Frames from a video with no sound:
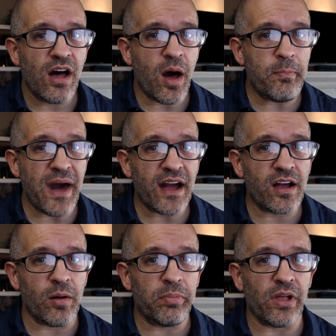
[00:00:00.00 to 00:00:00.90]
a
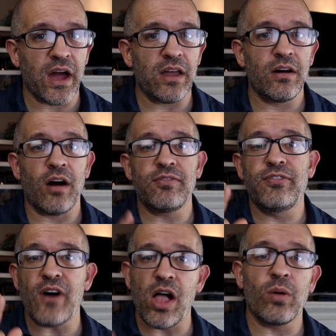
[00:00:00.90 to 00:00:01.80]
backup plan of
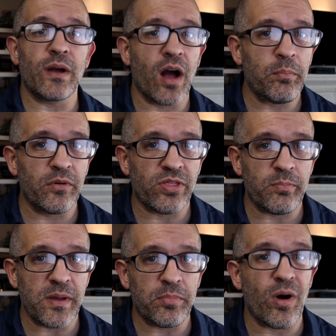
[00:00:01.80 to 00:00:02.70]
following up with the
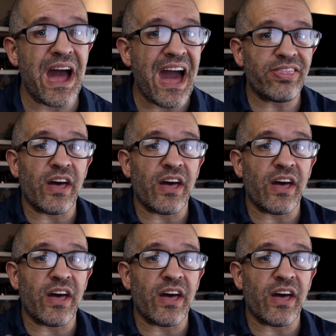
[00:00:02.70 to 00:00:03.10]
people at